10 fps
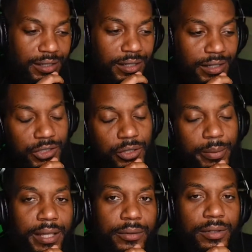
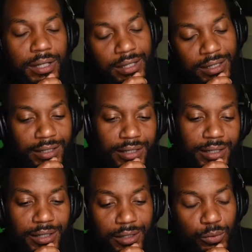Jermaine
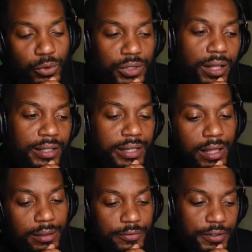ruined all the gal
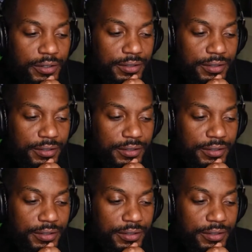them first.